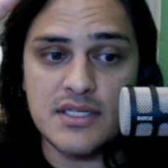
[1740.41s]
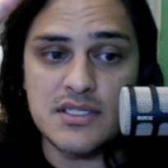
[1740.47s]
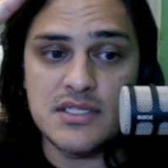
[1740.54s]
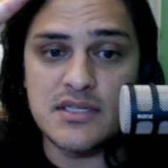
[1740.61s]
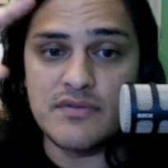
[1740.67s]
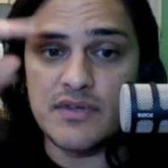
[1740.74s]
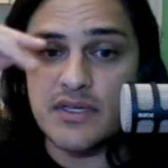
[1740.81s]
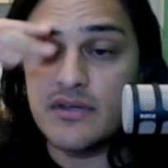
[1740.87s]

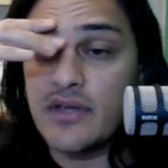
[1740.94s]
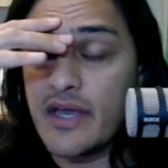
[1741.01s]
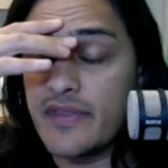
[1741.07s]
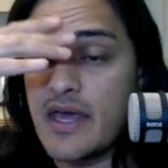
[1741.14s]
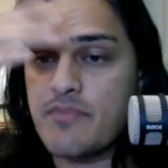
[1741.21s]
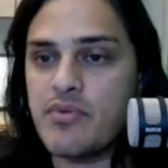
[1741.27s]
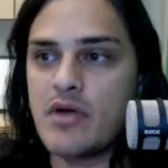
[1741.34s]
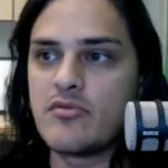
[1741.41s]
TV, and
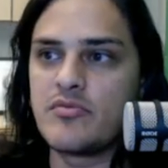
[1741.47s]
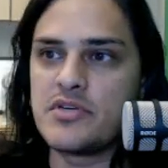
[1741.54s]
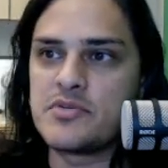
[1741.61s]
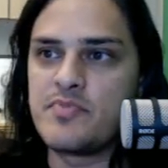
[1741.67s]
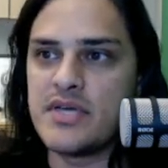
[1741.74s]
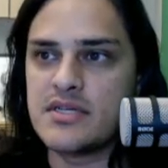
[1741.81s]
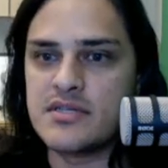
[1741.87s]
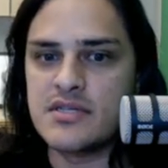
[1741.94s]
that probably
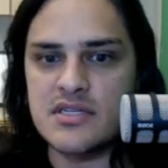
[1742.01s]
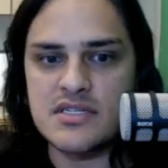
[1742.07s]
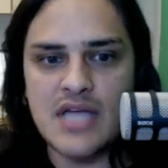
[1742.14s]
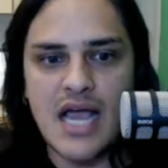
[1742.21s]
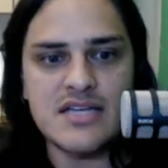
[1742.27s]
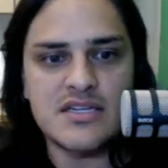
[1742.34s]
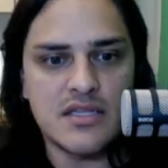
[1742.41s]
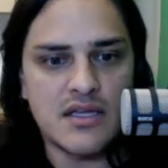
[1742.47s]
speaks to the
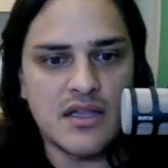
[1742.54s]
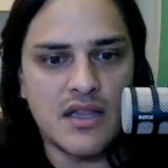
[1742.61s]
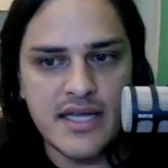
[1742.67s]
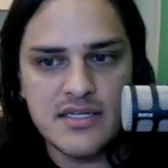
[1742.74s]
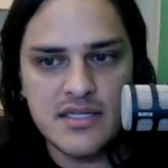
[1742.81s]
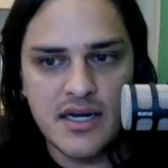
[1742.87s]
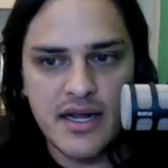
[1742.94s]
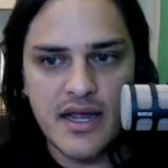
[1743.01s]
size of the clients
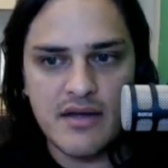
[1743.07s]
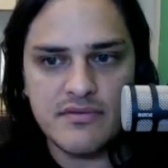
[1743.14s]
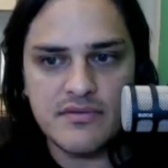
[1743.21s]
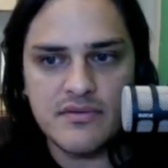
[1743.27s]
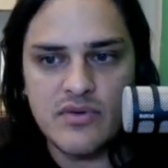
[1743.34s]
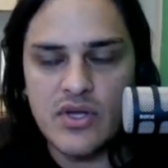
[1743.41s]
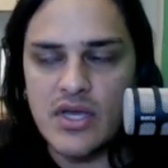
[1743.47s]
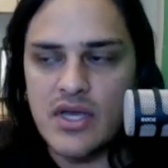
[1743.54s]
that I have.
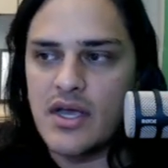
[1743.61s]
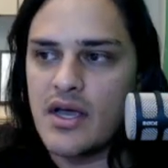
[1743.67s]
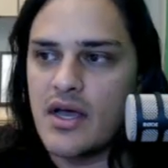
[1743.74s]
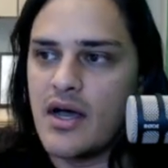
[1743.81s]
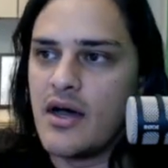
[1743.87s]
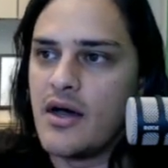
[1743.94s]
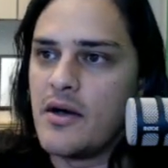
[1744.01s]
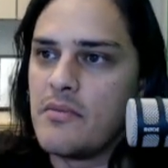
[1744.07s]

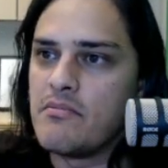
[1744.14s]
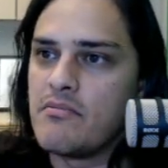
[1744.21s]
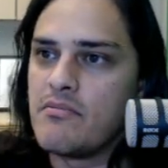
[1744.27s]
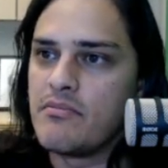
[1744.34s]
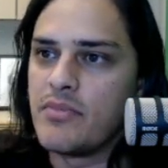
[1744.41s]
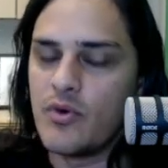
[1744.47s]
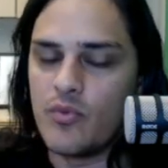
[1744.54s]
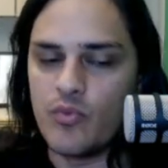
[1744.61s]
Um,
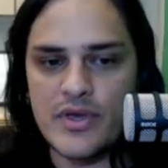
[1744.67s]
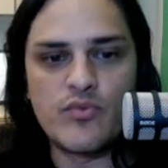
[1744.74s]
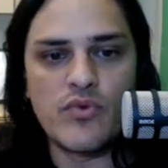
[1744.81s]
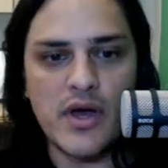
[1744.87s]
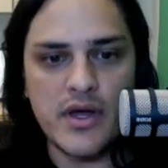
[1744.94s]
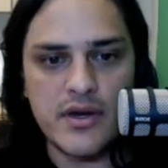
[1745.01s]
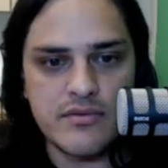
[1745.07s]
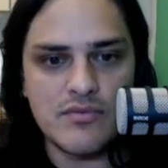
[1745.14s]
but we
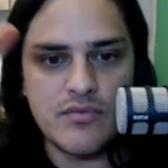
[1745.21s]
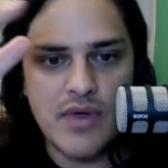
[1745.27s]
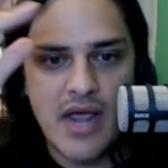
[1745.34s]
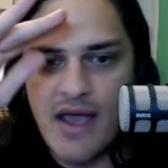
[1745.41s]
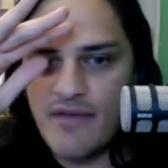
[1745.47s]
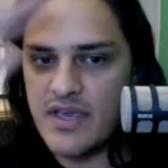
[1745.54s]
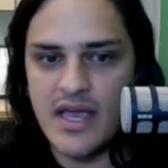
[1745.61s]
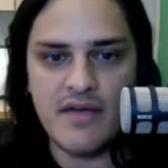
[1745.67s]
run
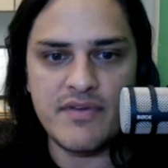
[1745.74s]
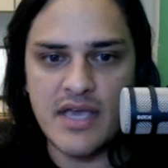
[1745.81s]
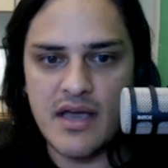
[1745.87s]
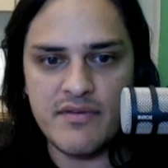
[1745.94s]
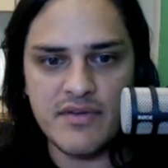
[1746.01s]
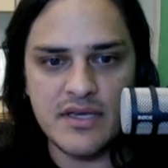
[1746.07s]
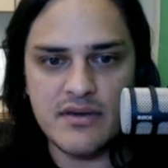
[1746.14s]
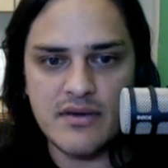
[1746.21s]
heavy, heavy,
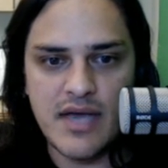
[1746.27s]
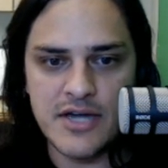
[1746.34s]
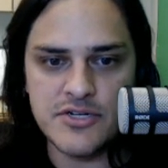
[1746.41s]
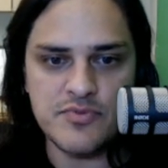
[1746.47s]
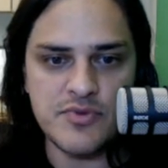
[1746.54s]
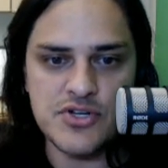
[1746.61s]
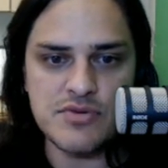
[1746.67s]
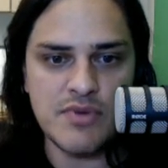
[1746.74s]
heavy
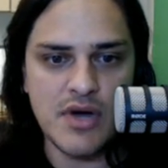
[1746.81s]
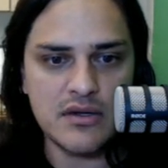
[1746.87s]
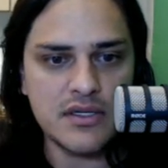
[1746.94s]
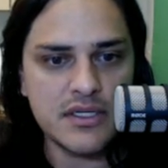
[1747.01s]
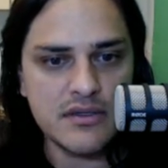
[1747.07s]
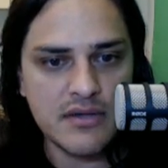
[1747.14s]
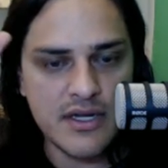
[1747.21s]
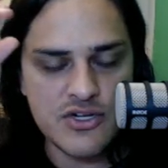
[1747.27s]
attribution
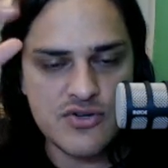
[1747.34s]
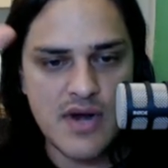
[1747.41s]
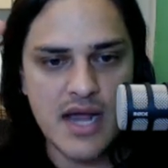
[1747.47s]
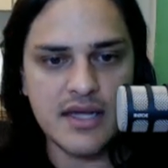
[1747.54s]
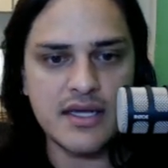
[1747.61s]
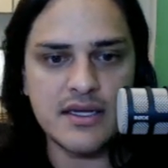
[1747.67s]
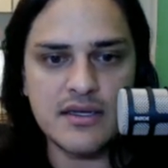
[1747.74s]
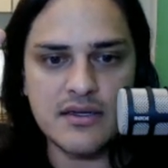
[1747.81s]
modeling and
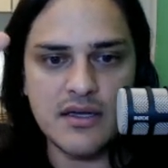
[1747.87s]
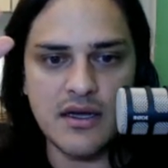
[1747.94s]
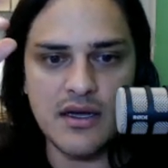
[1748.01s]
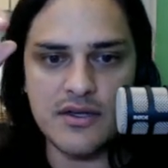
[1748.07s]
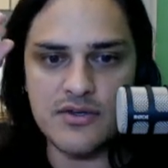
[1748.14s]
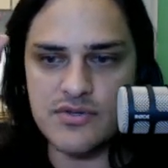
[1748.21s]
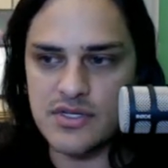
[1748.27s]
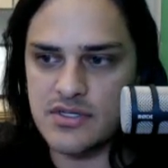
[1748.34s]
tracking uh,
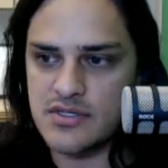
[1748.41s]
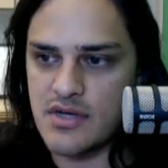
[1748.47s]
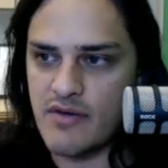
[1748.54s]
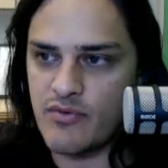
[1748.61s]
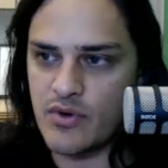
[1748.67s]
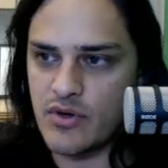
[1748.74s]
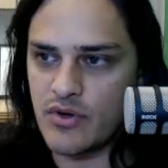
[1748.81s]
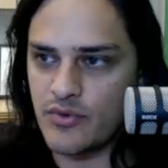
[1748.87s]
using a
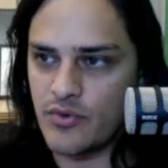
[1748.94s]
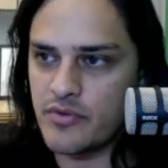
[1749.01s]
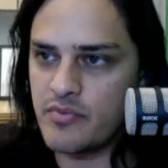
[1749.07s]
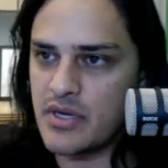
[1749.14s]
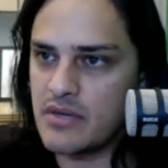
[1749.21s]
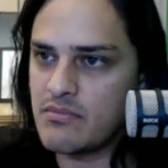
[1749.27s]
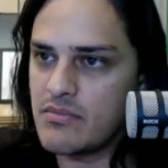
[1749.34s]
software called Northbeam.